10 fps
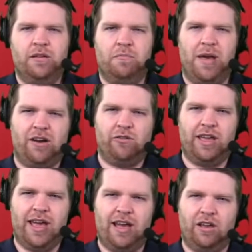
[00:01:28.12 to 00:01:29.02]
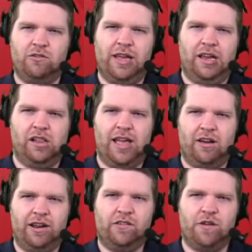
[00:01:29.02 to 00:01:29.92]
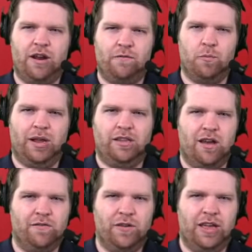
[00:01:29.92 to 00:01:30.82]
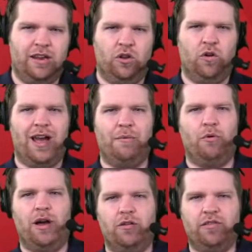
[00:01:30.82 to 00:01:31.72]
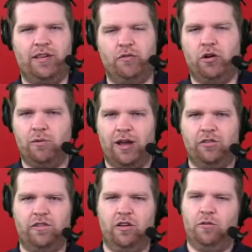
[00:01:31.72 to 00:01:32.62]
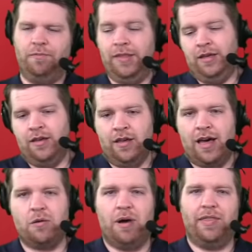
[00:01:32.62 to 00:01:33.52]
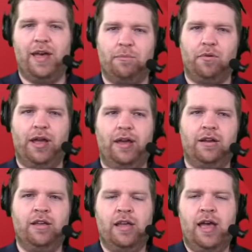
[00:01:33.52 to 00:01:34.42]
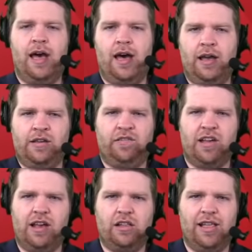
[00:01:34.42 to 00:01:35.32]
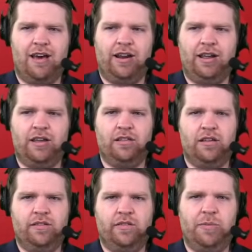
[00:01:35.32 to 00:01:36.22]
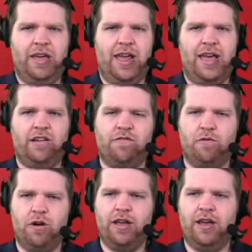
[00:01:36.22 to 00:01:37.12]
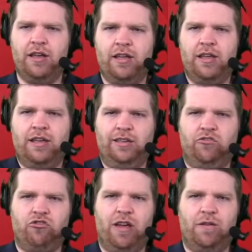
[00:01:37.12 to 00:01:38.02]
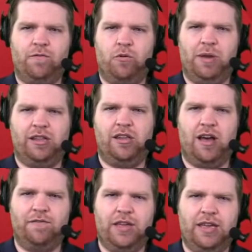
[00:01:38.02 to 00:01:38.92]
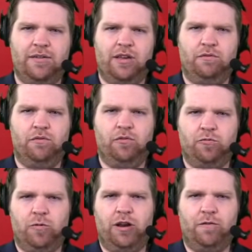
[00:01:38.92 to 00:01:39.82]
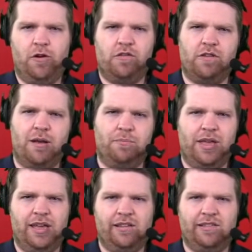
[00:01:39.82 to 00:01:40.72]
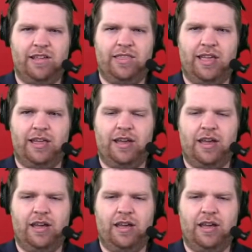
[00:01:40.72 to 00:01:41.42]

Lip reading: Battlecat, go get Clowney, trade up for McDuffie, and grab a wide receiver in round two. I don't mind that plan. You sign Clowney to be an edge for you. You trade up for McDuffie with one of your first-round picks, and then